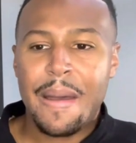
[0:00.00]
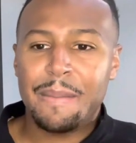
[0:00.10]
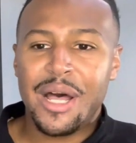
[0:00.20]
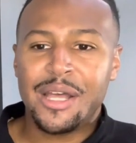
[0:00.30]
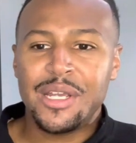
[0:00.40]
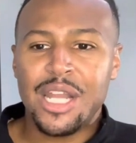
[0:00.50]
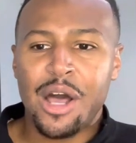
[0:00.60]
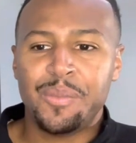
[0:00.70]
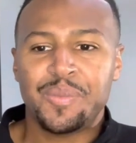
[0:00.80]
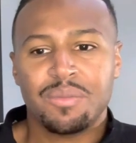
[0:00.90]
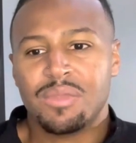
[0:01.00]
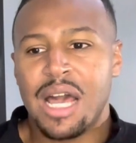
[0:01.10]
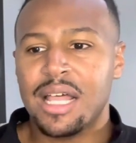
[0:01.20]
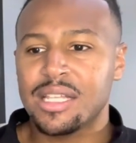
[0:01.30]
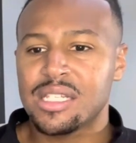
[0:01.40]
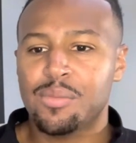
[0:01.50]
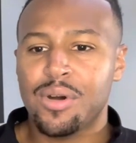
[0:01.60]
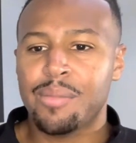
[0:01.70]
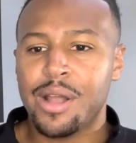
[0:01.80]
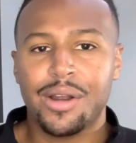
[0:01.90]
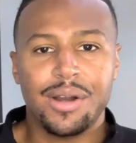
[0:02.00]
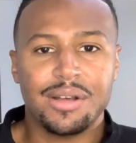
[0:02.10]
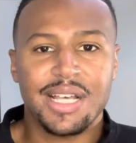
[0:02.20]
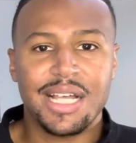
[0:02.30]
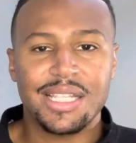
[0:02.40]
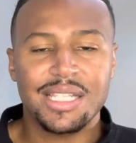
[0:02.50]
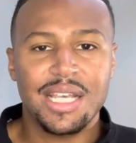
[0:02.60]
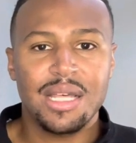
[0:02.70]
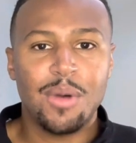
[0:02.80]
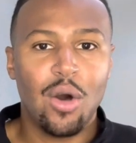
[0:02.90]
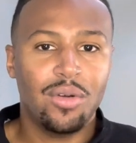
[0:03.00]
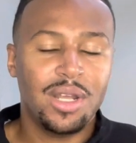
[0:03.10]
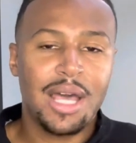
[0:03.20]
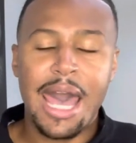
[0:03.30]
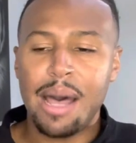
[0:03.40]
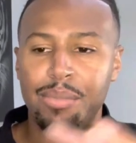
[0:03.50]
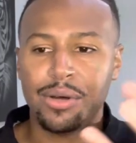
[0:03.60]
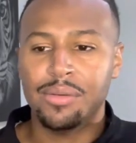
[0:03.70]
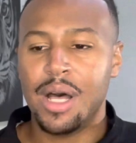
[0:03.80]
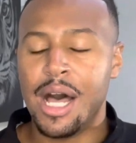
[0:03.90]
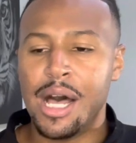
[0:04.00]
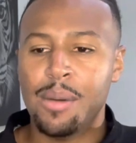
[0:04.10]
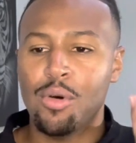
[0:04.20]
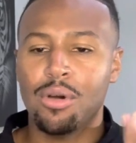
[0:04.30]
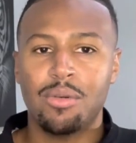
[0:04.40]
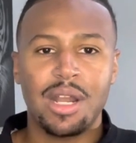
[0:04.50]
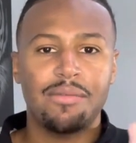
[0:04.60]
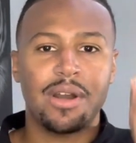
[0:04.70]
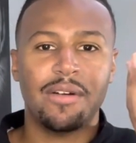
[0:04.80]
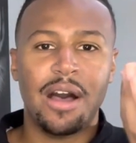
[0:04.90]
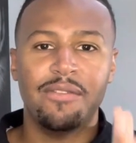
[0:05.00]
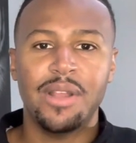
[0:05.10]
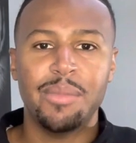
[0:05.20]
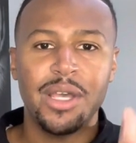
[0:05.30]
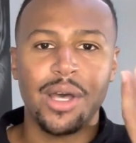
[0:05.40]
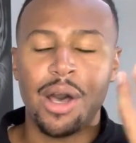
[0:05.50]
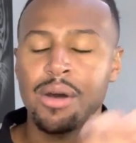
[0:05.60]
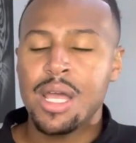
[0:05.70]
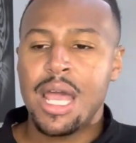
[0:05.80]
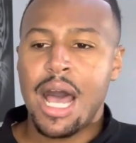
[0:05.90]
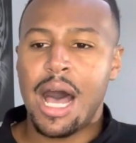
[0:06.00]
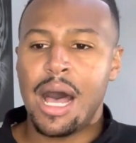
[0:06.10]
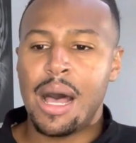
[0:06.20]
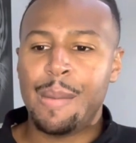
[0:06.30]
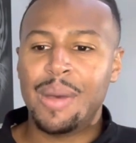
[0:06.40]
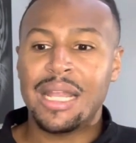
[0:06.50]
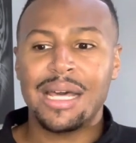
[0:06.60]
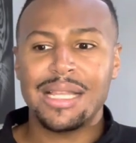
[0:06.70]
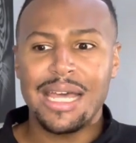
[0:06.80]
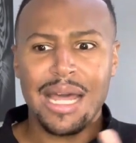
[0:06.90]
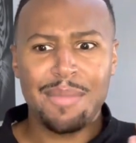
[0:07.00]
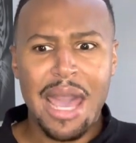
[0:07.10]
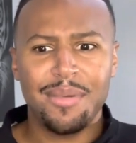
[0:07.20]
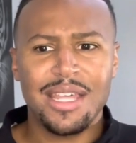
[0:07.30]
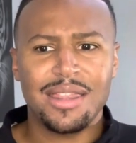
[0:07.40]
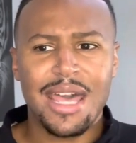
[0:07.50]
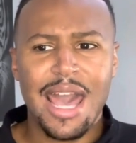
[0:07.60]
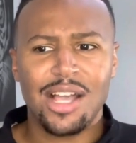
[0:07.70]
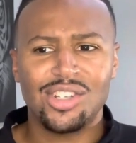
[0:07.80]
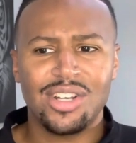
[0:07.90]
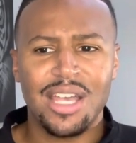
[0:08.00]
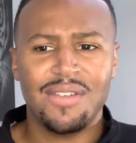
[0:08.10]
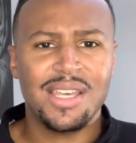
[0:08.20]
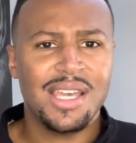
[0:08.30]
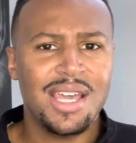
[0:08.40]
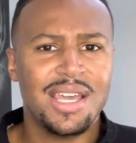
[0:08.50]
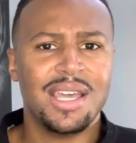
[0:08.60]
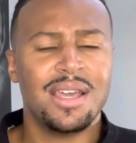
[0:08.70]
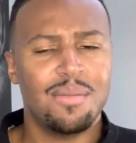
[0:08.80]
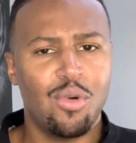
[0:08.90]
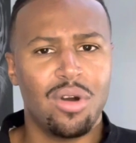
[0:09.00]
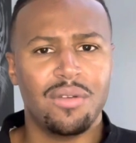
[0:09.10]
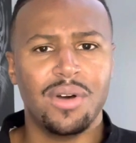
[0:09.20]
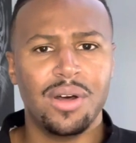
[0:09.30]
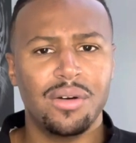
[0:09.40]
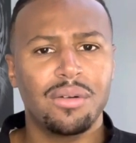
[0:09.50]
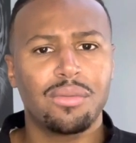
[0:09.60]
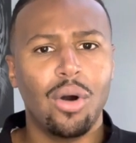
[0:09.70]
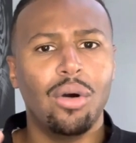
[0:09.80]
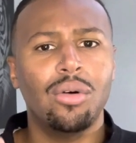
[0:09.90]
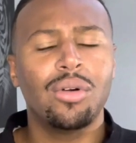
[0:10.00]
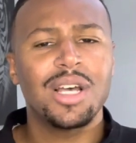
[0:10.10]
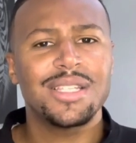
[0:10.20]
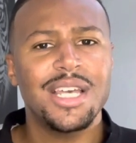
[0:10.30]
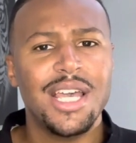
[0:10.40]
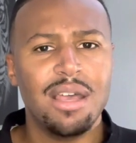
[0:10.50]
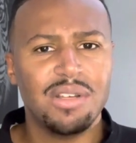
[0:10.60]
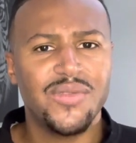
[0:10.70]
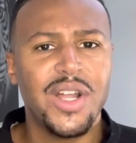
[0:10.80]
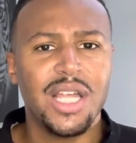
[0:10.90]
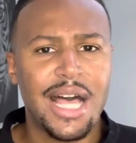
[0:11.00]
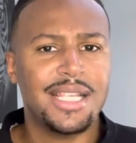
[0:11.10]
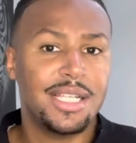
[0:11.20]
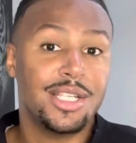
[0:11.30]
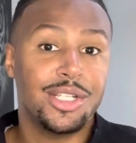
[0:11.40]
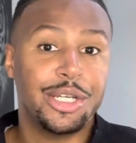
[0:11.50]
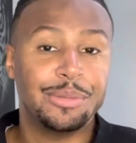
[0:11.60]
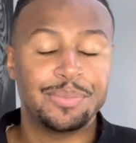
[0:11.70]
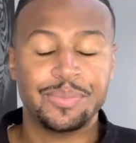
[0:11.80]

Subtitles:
But, you know, I like to support my girls. I like to see them holding an apple or whatever, a flamingo. And I'm happy that they actually are giving Kiki more of a role, because Kiki was funny last season too.